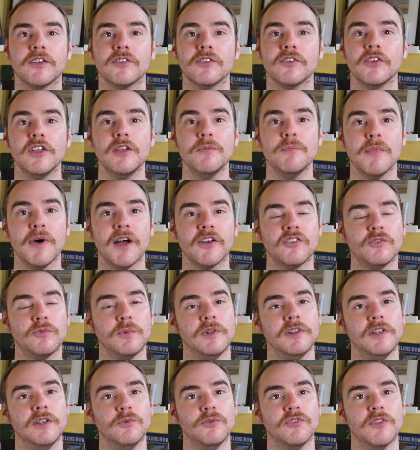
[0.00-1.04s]
so you might as
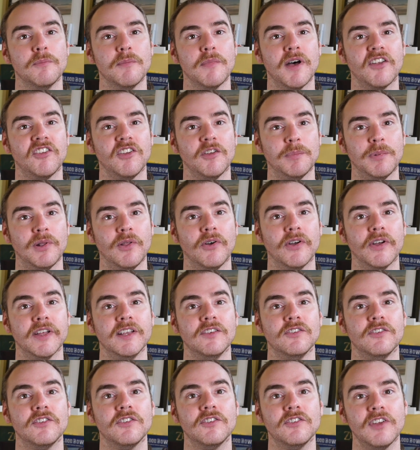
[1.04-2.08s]
well use the Mighty Blow
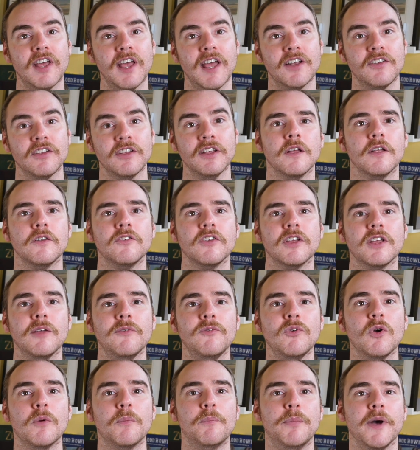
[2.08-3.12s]
instead to give
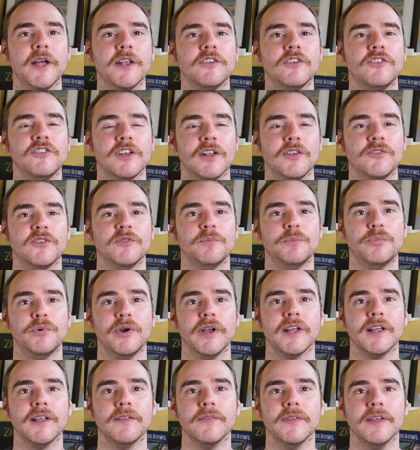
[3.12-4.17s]
you a better chance of
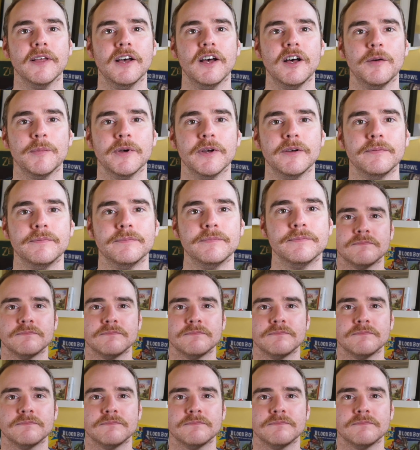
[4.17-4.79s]
breaking the armour.